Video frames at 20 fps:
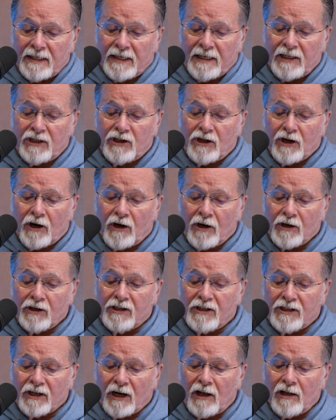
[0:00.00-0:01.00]
He
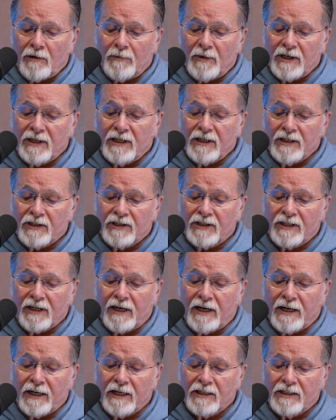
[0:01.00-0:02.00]
charged Solomon his
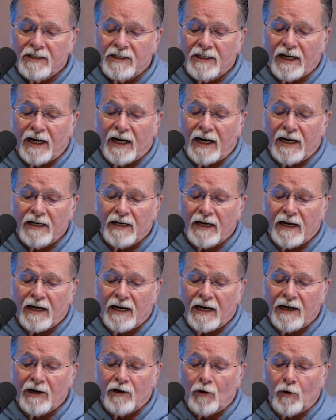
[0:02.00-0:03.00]
son, saying,
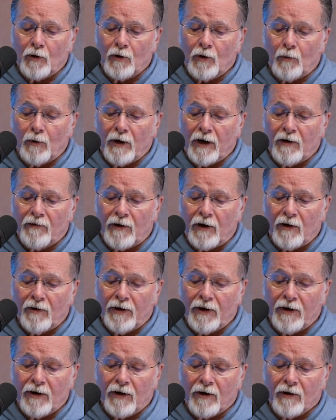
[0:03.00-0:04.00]
I go the way of all
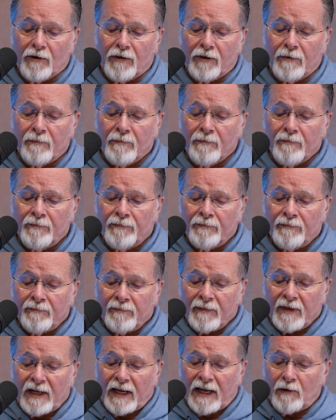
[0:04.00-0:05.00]
the earth.
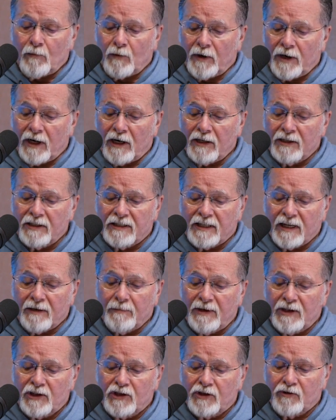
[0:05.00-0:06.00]
And went on to say,
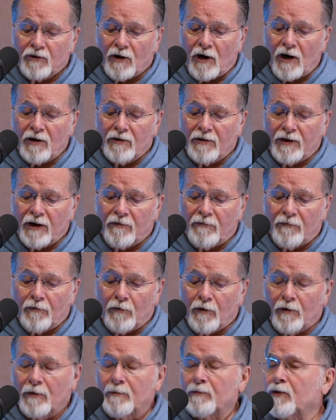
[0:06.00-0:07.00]
Be strong,
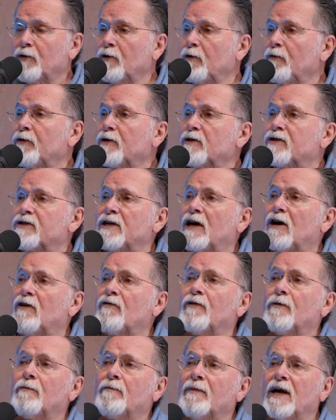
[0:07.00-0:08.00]
therefore, prove
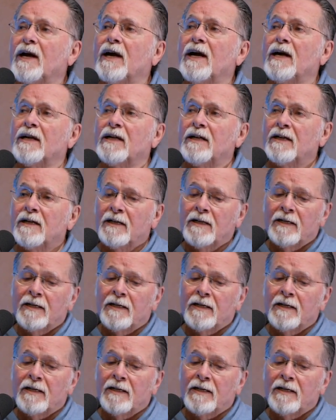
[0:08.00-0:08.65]
yourself a man.